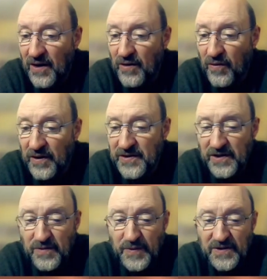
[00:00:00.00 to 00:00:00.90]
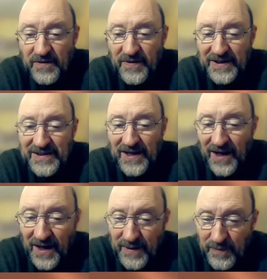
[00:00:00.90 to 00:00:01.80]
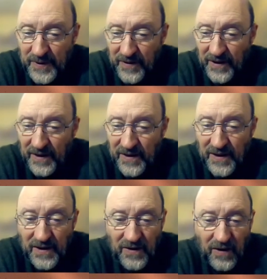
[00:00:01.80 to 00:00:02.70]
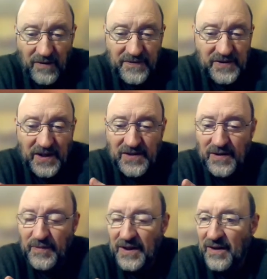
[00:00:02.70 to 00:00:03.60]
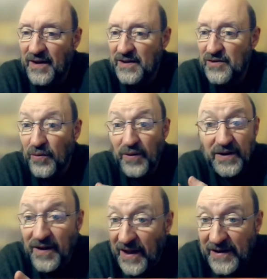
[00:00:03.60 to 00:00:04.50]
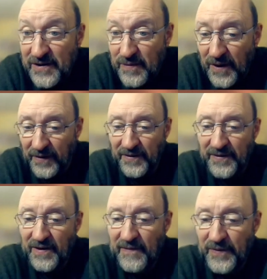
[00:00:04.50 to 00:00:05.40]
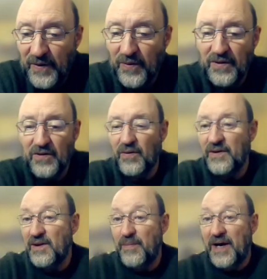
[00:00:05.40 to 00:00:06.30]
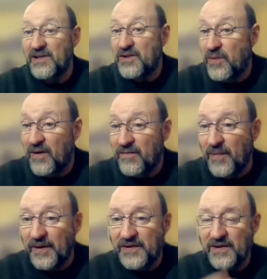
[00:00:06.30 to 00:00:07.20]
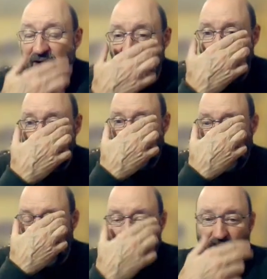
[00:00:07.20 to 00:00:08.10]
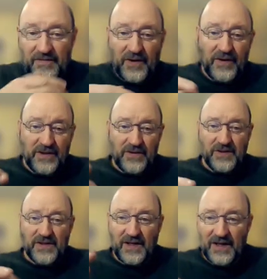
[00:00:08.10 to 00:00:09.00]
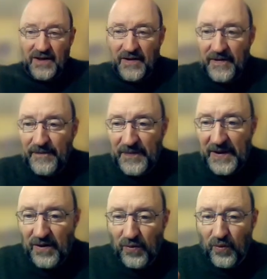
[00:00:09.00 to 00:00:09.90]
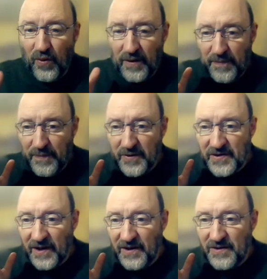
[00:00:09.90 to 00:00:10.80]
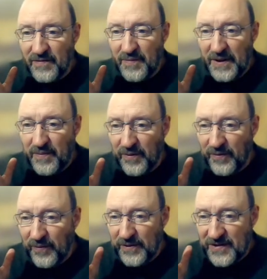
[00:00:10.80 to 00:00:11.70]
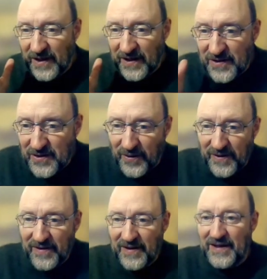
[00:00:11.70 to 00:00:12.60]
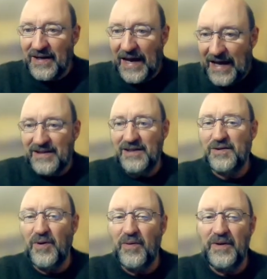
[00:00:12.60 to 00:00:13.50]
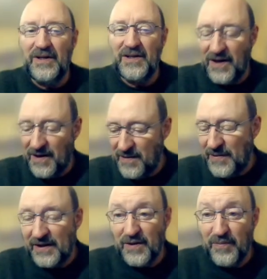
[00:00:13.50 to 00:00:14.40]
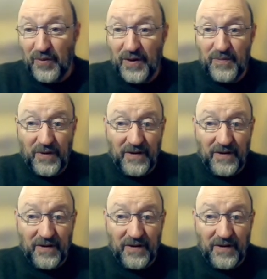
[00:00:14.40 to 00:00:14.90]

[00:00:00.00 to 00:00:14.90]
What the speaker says: across a specific time period, often say something like during the last month or during the past 12 months. And so if you're interested in what percentage of people would say a certain thing at this moment in time, that's a point